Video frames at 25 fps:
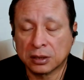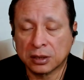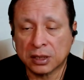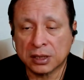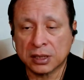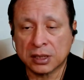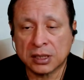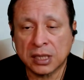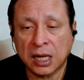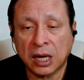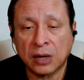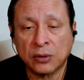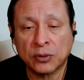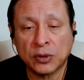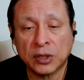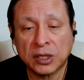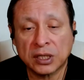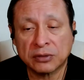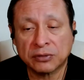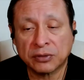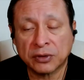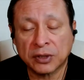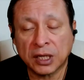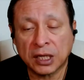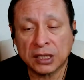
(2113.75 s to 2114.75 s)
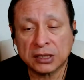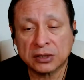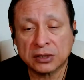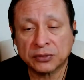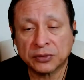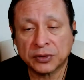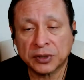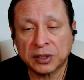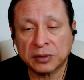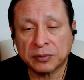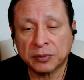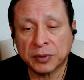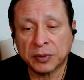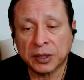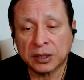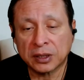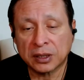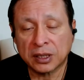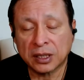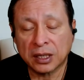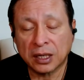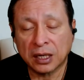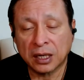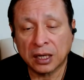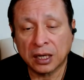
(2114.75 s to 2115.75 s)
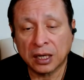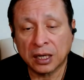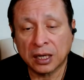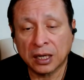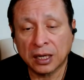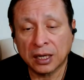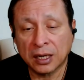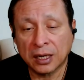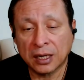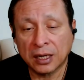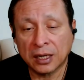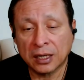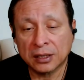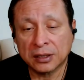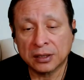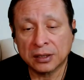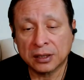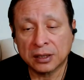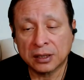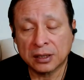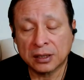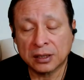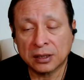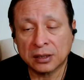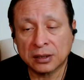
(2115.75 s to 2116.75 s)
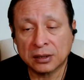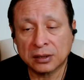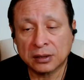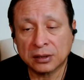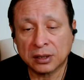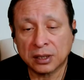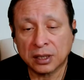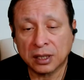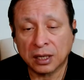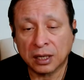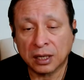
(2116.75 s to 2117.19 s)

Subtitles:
This is not really philosophy, but kinda,